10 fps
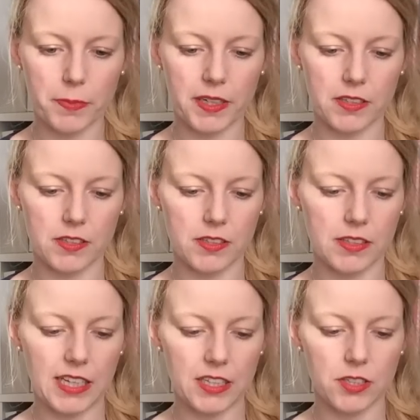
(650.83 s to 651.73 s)
but it's
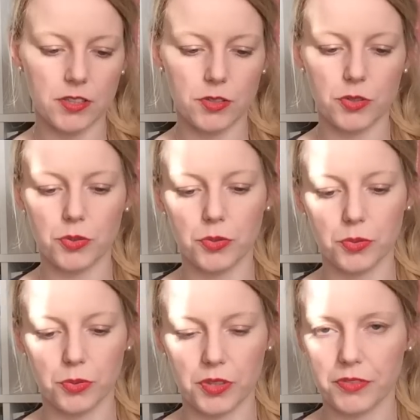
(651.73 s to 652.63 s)
not
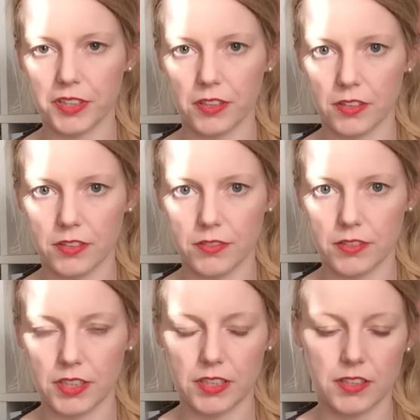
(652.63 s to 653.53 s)
too difficult.
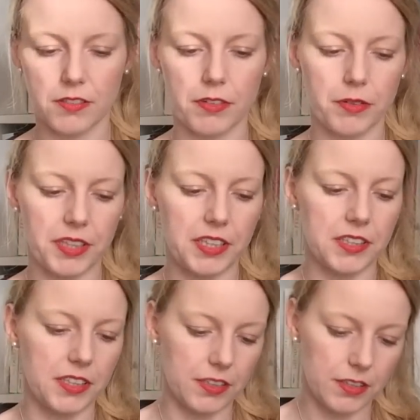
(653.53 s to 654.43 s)
It's a very
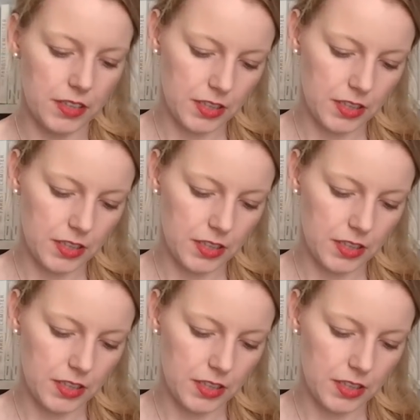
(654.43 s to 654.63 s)
easy